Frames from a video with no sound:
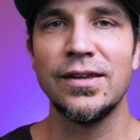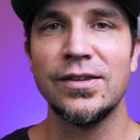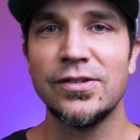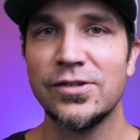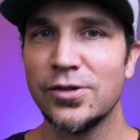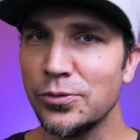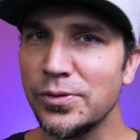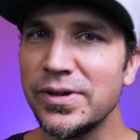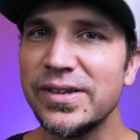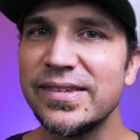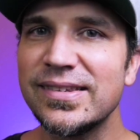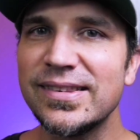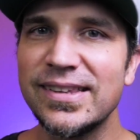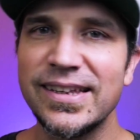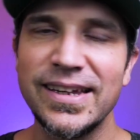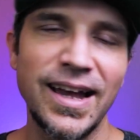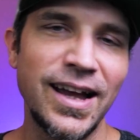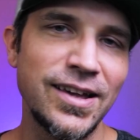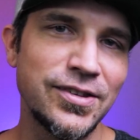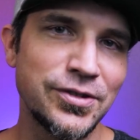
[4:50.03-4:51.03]
So
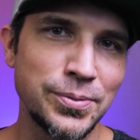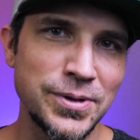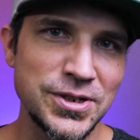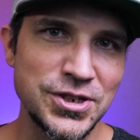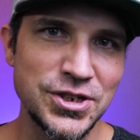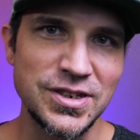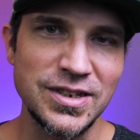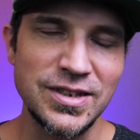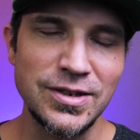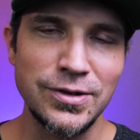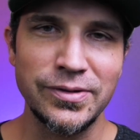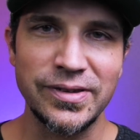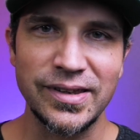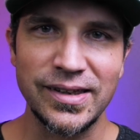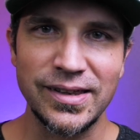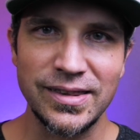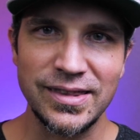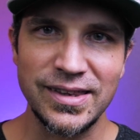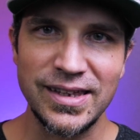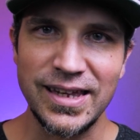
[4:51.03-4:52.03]
recently I switched to
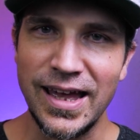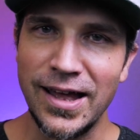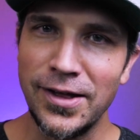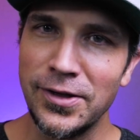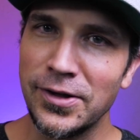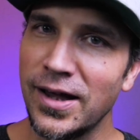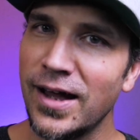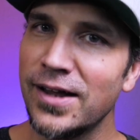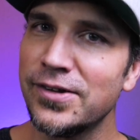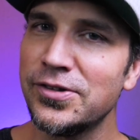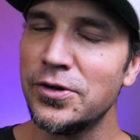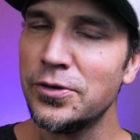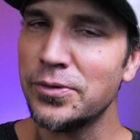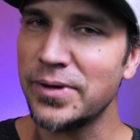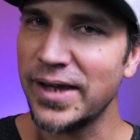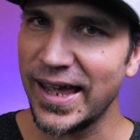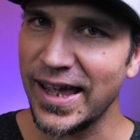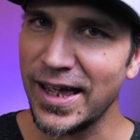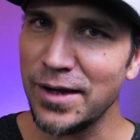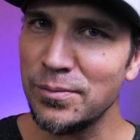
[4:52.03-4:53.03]
using the Elgato
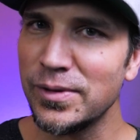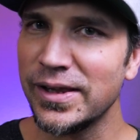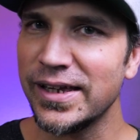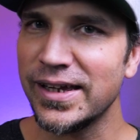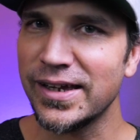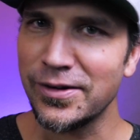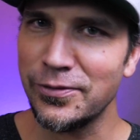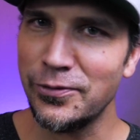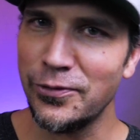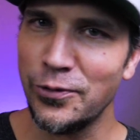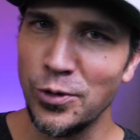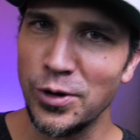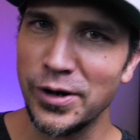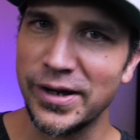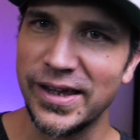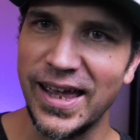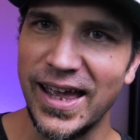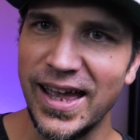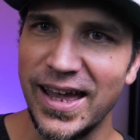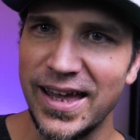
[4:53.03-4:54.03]
Camlink
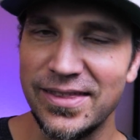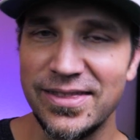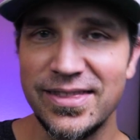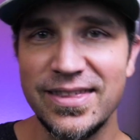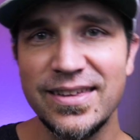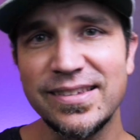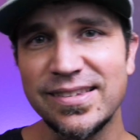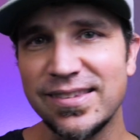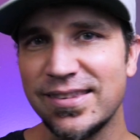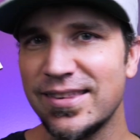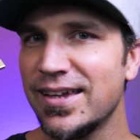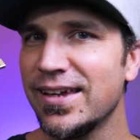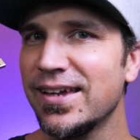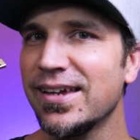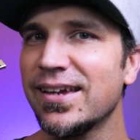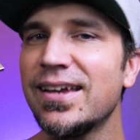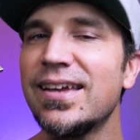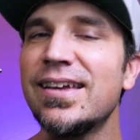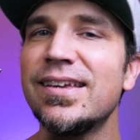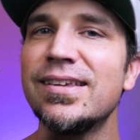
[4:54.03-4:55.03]
4K. This
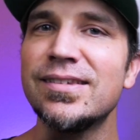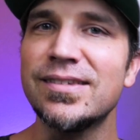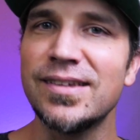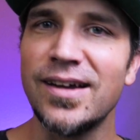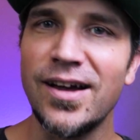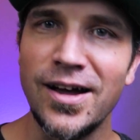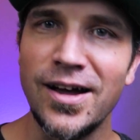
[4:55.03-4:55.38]
thing is